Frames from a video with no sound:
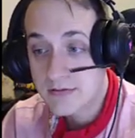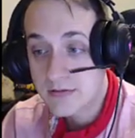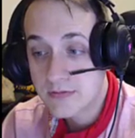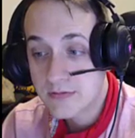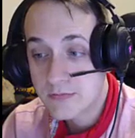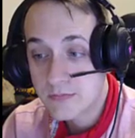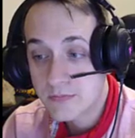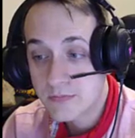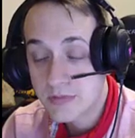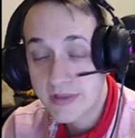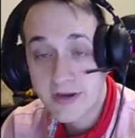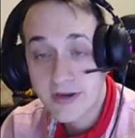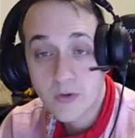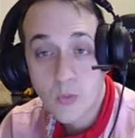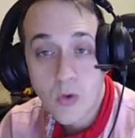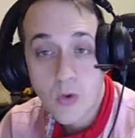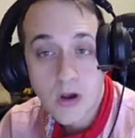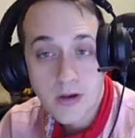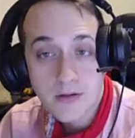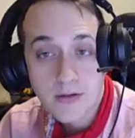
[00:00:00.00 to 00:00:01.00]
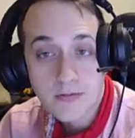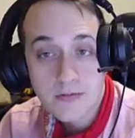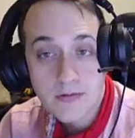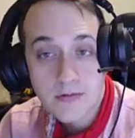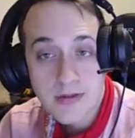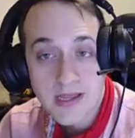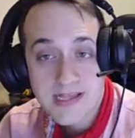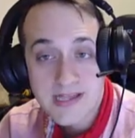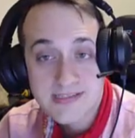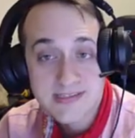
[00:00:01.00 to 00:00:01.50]
And player
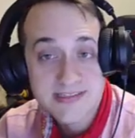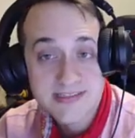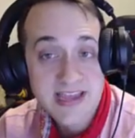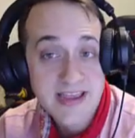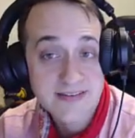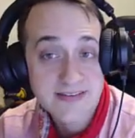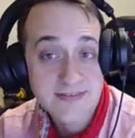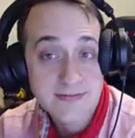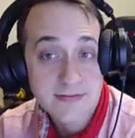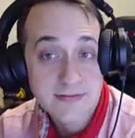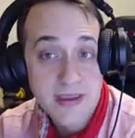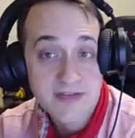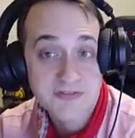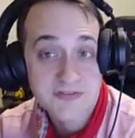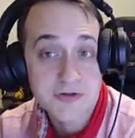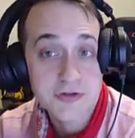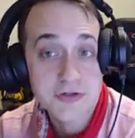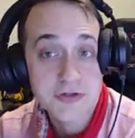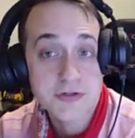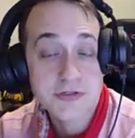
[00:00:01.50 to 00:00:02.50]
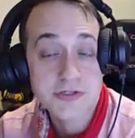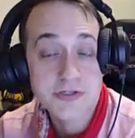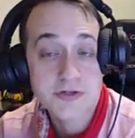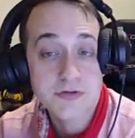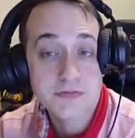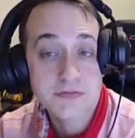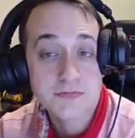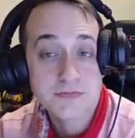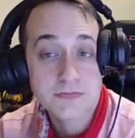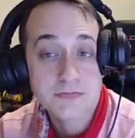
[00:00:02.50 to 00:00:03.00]
1 has a debt after
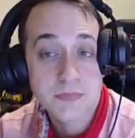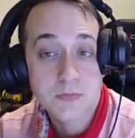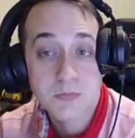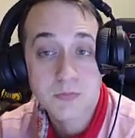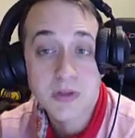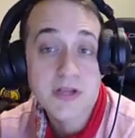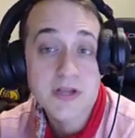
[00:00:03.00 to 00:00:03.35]
turn 2.